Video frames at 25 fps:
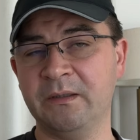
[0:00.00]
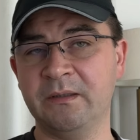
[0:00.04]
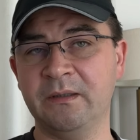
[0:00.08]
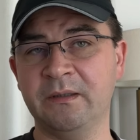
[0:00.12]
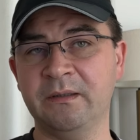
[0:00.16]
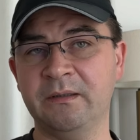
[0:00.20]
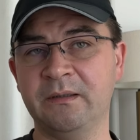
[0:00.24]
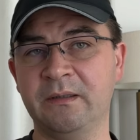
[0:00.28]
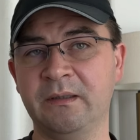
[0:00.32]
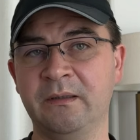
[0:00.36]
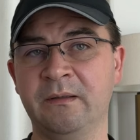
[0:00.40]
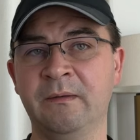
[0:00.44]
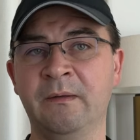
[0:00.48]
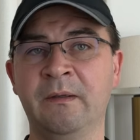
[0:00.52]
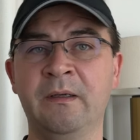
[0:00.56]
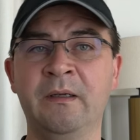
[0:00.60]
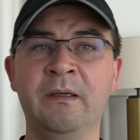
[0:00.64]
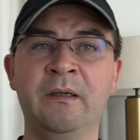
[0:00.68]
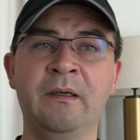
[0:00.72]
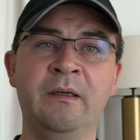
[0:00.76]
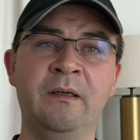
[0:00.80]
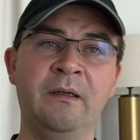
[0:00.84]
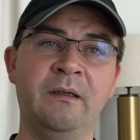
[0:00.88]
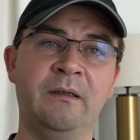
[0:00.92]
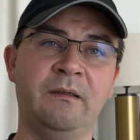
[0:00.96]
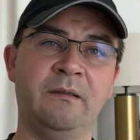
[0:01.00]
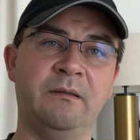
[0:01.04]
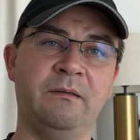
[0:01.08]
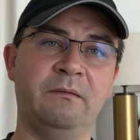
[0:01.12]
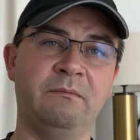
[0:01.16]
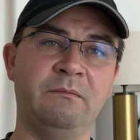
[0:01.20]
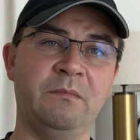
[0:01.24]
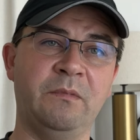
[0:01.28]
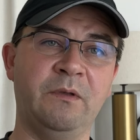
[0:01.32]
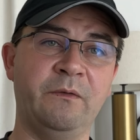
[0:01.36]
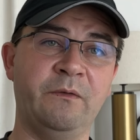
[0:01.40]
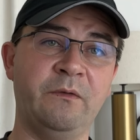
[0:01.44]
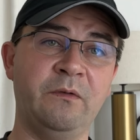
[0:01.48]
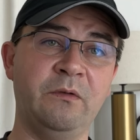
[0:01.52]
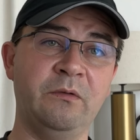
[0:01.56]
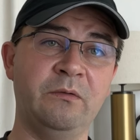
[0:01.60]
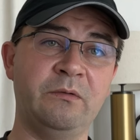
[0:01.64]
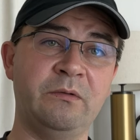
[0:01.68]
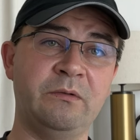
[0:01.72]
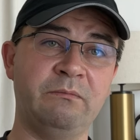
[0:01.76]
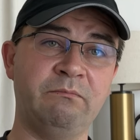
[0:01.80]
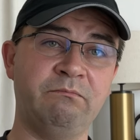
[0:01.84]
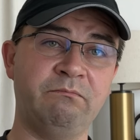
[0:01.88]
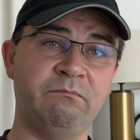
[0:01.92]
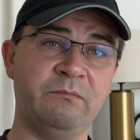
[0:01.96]
as I say, if
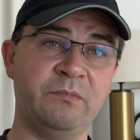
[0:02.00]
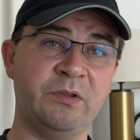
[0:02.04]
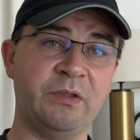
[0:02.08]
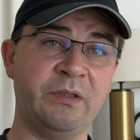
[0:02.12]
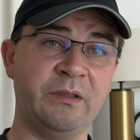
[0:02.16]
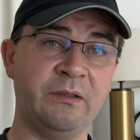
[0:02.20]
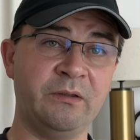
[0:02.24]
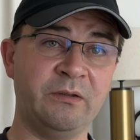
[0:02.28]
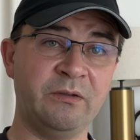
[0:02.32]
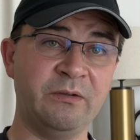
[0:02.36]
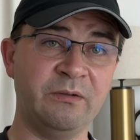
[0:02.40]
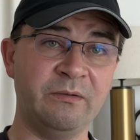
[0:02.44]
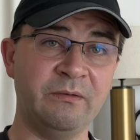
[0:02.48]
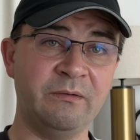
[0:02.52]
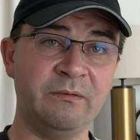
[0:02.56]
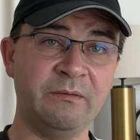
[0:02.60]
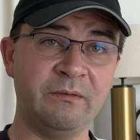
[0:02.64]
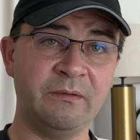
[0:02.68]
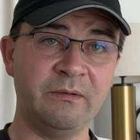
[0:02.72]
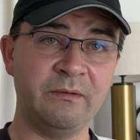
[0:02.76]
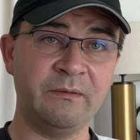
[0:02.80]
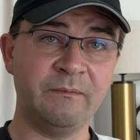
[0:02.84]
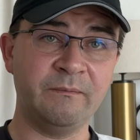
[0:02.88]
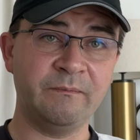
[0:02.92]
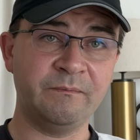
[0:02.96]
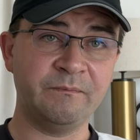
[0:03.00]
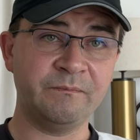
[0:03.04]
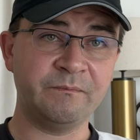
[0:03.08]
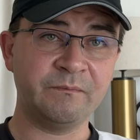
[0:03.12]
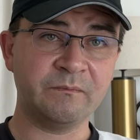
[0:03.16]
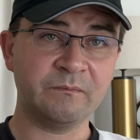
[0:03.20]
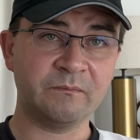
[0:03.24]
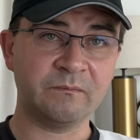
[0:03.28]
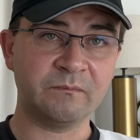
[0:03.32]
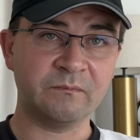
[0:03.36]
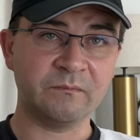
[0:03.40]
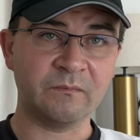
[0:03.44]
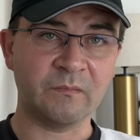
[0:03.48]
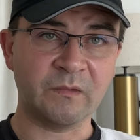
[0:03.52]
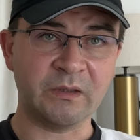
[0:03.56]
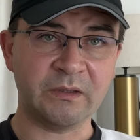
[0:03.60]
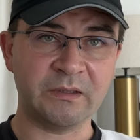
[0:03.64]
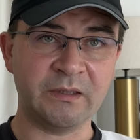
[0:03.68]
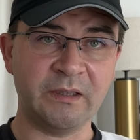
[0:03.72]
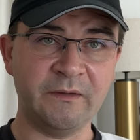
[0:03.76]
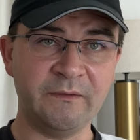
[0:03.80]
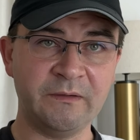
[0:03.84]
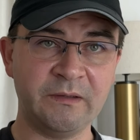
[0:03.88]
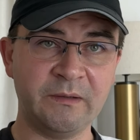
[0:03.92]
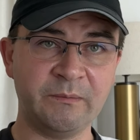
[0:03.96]
you're trying to
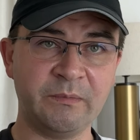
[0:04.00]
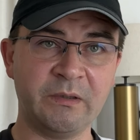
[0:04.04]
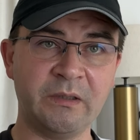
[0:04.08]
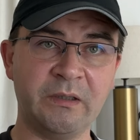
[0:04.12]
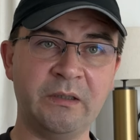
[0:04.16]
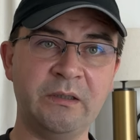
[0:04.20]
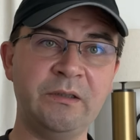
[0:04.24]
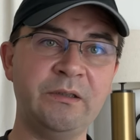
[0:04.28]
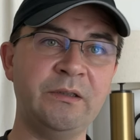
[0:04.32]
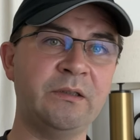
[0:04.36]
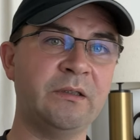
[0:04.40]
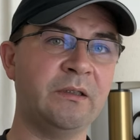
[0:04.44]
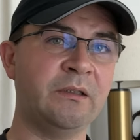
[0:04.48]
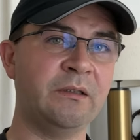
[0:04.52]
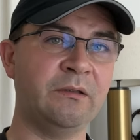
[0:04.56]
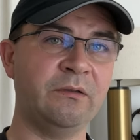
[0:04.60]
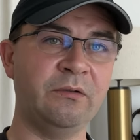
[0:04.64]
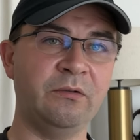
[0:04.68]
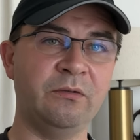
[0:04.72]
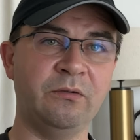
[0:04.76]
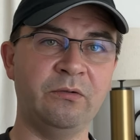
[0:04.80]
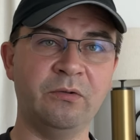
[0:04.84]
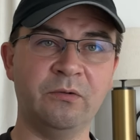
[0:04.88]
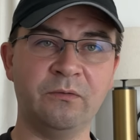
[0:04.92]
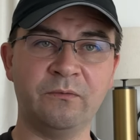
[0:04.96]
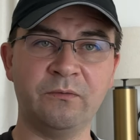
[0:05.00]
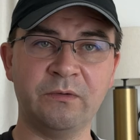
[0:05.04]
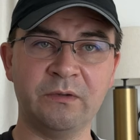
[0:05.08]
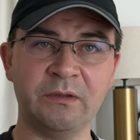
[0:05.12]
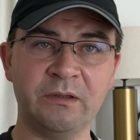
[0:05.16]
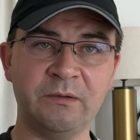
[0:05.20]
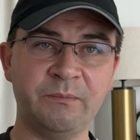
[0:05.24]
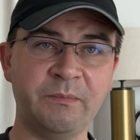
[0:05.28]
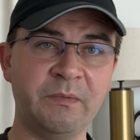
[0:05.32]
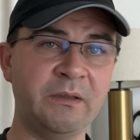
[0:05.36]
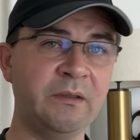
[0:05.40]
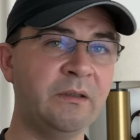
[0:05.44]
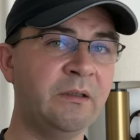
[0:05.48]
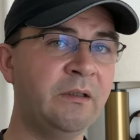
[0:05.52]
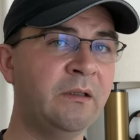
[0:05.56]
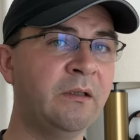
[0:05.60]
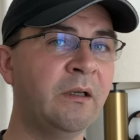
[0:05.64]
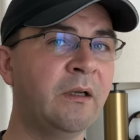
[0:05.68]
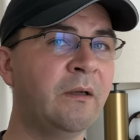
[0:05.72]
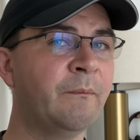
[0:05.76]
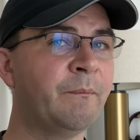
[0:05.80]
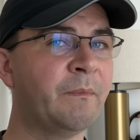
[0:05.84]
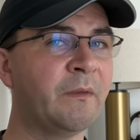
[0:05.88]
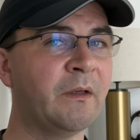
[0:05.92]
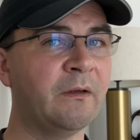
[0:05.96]
save some cash and you don't want to spend it,
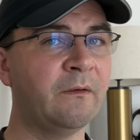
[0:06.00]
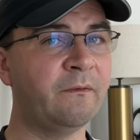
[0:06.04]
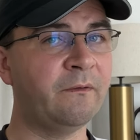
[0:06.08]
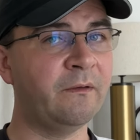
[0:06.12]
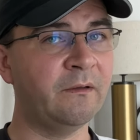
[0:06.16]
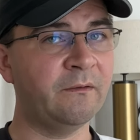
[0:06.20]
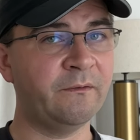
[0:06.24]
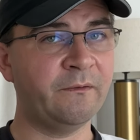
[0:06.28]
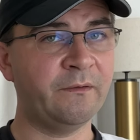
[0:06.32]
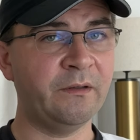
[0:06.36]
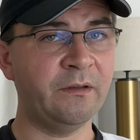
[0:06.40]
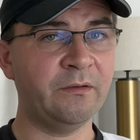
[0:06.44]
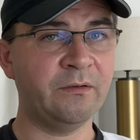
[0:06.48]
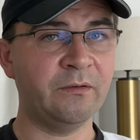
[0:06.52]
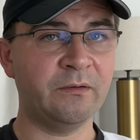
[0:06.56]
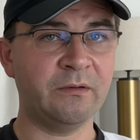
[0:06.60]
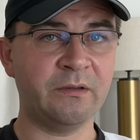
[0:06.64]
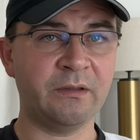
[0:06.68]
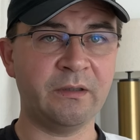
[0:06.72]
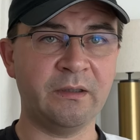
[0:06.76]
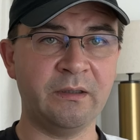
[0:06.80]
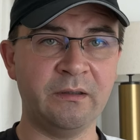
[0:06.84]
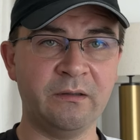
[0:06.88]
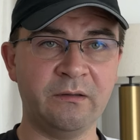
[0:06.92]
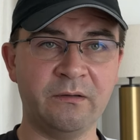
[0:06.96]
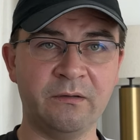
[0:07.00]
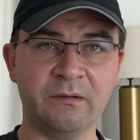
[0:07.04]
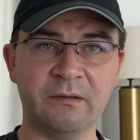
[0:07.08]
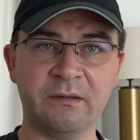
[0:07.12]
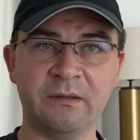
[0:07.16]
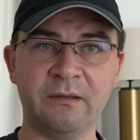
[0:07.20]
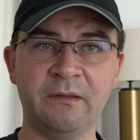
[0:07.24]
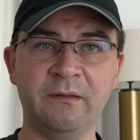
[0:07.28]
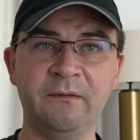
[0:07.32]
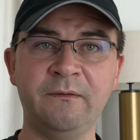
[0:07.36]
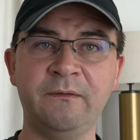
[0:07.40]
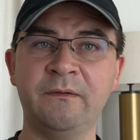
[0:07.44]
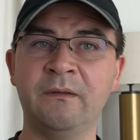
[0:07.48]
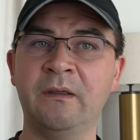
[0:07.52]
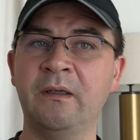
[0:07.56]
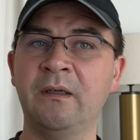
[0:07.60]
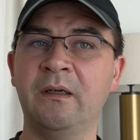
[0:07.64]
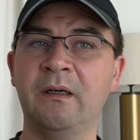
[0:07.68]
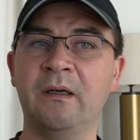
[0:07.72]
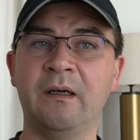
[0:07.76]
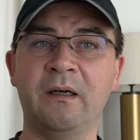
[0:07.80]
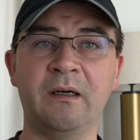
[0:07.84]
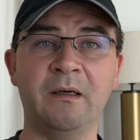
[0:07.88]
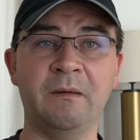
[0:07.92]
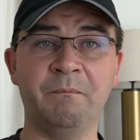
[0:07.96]
feel free to try it yourself.
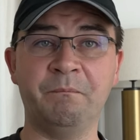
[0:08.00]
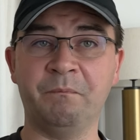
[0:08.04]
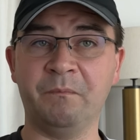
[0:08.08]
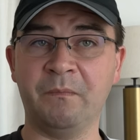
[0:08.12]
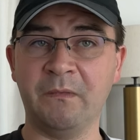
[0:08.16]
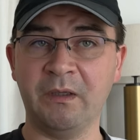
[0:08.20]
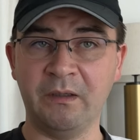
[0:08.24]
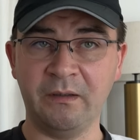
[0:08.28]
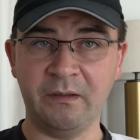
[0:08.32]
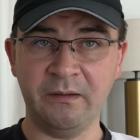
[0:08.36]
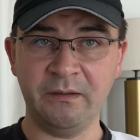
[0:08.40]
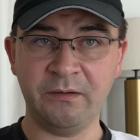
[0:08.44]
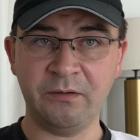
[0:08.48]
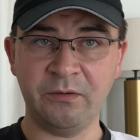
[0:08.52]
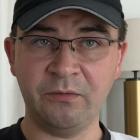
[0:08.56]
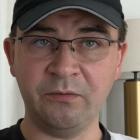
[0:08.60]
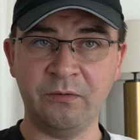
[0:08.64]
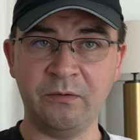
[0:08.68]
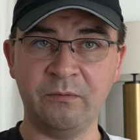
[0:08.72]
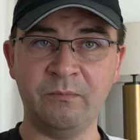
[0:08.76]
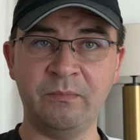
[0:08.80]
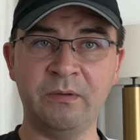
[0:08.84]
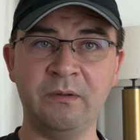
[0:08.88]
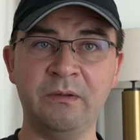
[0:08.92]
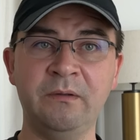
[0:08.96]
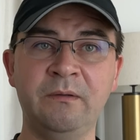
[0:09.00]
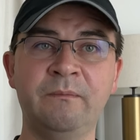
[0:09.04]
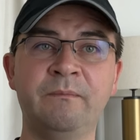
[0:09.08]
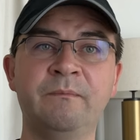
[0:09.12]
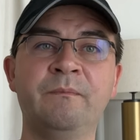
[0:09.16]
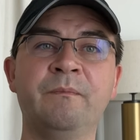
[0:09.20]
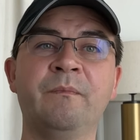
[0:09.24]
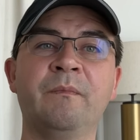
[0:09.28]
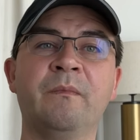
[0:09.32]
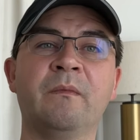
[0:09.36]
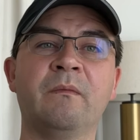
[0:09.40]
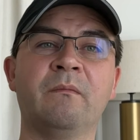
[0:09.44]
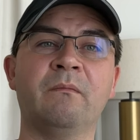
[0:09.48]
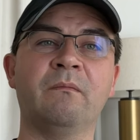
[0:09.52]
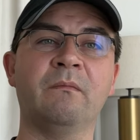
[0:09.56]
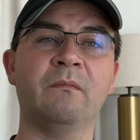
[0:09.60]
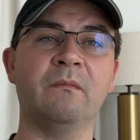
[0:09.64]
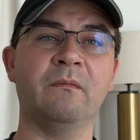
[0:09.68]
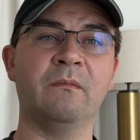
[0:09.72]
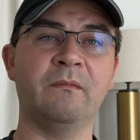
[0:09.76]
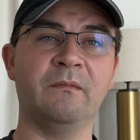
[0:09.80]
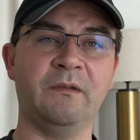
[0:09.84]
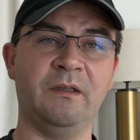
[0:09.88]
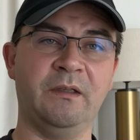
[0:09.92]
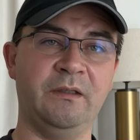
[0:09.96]
It is doable.
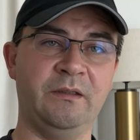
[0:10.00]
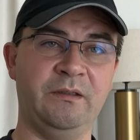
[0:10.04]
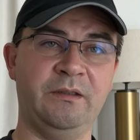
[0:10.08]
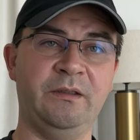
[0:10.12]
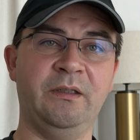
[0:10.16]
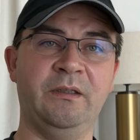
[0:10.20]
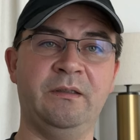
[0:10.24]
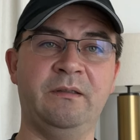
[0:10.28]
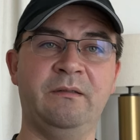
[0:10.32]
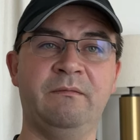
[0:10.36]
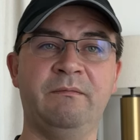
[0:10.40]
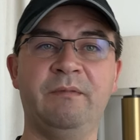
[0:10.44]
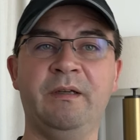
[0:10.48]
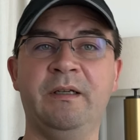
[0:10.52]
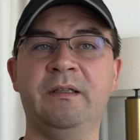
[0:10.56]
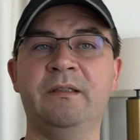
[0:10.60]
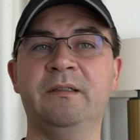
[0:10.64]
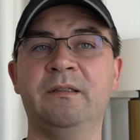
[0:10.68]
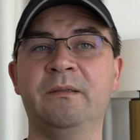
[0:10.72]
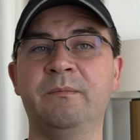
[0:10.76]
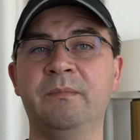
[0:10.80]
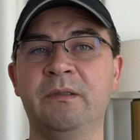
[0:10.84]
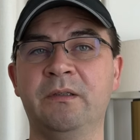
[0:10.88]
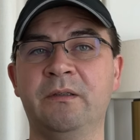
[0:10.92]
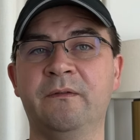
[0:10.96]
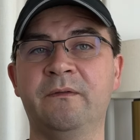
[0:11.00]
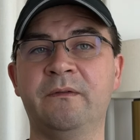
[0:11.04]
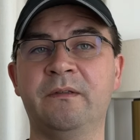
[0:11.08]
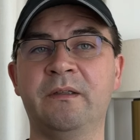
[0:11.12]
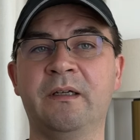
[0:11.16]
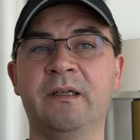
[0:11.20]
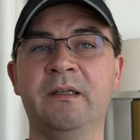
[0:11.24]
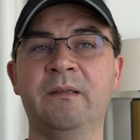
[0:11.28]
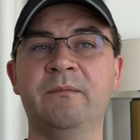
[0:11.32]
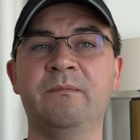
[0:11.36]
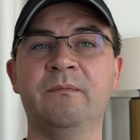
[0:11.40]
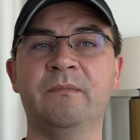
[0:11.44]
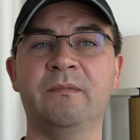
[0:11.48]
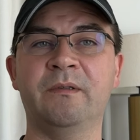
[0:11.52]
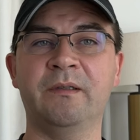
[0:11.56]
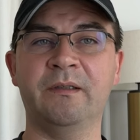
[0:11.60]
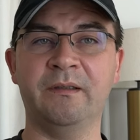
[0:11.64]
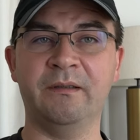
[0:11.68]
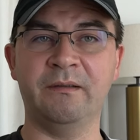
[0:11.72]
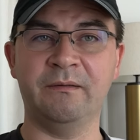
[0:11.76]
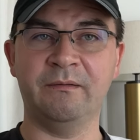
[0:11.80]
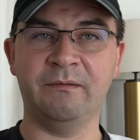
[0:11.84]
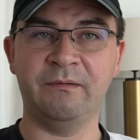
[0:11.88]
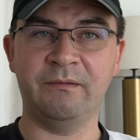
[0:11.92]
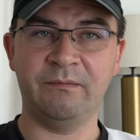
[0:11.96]
It just takes a bit of time
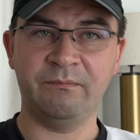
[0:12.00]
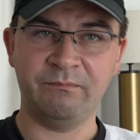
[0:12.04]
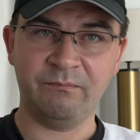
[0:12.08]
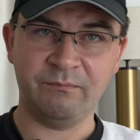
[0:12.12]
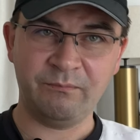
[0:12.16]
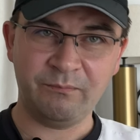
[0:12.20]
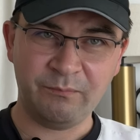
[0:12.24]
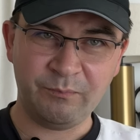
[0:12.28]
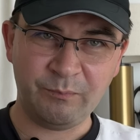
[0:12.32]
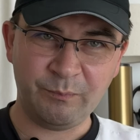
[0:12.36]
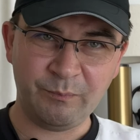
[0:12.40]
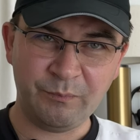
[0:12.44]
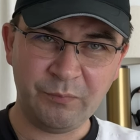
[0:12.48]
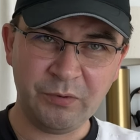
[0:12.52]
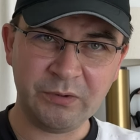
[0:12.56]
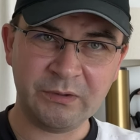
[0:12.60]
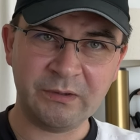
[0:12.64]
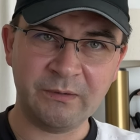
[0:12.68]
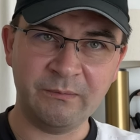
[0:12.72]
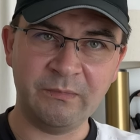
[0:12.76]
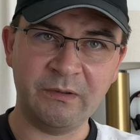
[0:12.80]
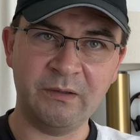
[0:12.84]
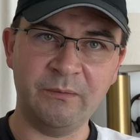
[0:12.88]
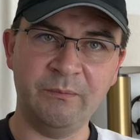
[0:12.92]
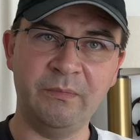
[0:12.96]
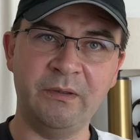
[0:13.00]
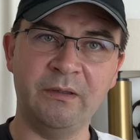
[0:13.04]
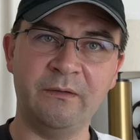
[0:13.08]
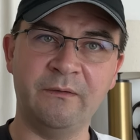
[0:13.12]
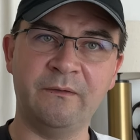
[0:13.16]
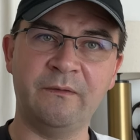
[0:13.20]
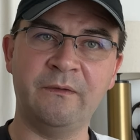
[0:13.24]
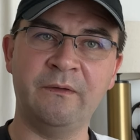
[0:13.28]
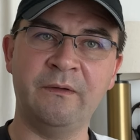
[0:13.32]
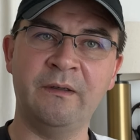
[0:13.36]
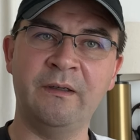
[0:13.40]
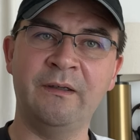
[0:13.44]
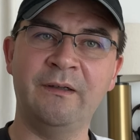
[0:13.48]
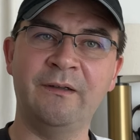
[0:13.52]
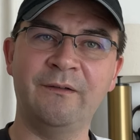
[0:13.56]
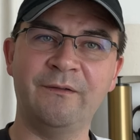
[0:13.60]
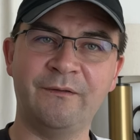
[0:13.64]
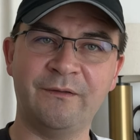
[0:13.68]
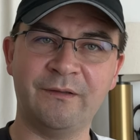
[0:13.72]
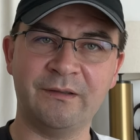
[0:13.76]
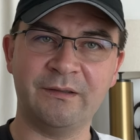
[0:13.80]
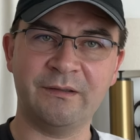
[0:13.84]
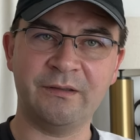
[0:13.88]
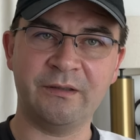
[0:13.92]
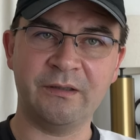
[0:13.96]
and possibly a bit of
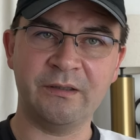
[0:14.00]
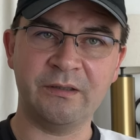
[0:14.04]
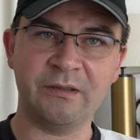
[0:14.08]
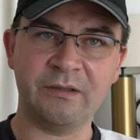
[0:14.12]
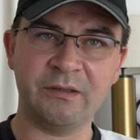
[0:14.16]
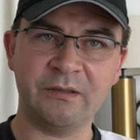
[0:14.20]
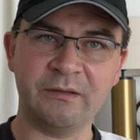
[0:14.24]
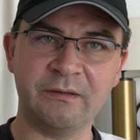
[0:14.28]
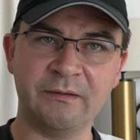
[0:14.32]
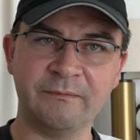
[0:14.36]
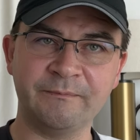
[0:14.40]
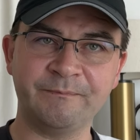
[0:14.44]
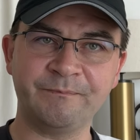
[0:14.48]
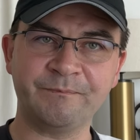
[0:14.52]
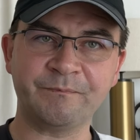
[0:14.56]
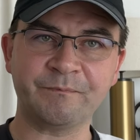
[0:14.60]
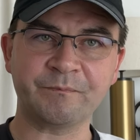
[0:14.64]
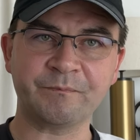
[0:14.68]
frustration.